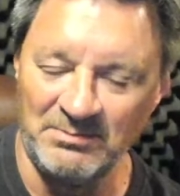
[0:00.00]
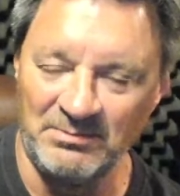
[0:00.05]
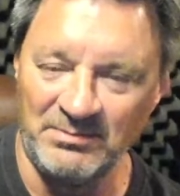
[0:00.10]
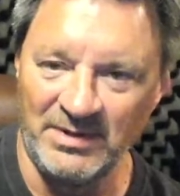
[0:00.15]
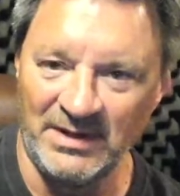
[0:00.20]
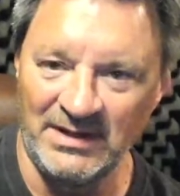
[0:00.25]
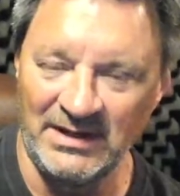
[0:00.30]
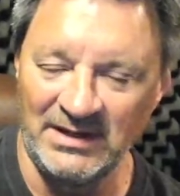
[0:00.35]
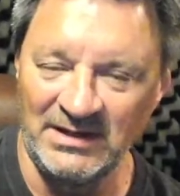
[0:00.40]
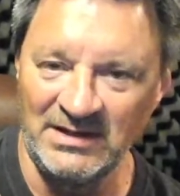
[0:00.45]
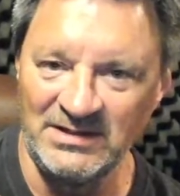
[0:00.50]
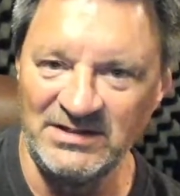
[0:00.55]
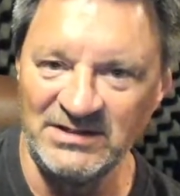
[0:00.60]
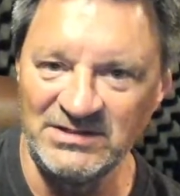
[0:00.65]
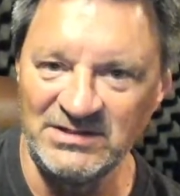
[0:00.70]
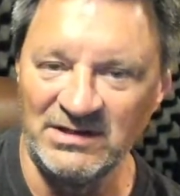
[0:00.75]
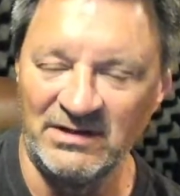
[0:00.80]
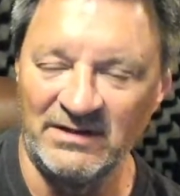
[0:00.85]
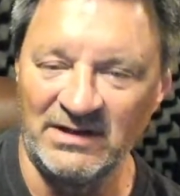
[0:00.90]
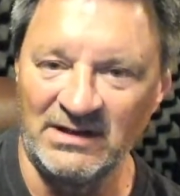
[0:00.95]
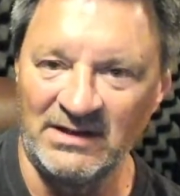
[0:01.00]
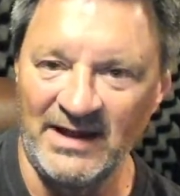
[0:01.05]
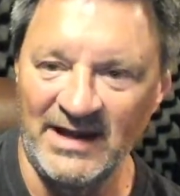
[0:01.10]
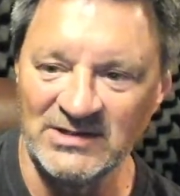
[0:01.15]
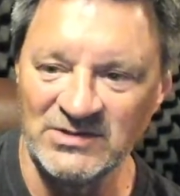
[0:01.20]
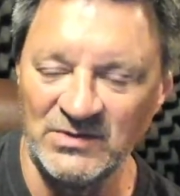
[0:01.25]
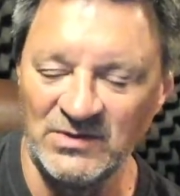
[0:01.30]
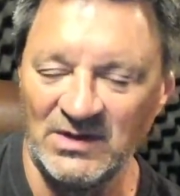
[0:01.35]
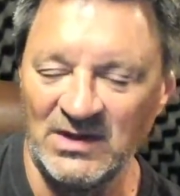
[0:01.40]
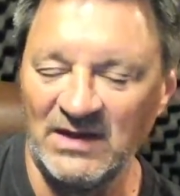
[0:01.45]
but in addition to the
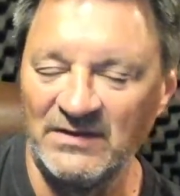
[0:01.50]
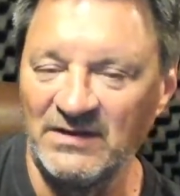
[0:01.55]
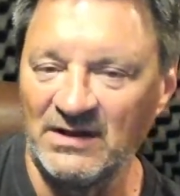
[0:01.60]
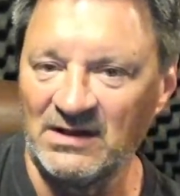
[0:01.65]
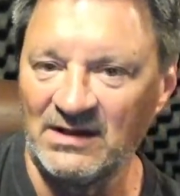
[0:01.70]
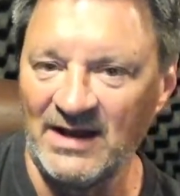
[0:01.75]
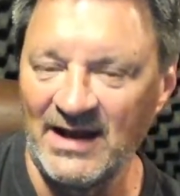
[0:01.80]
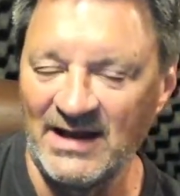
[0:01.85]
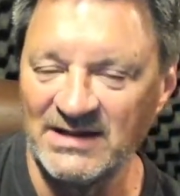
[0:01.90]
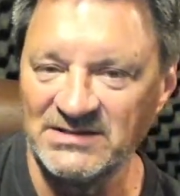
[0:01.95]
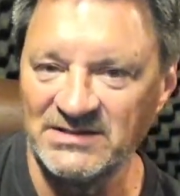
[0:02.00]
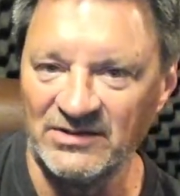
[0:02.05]
class, when you get the class,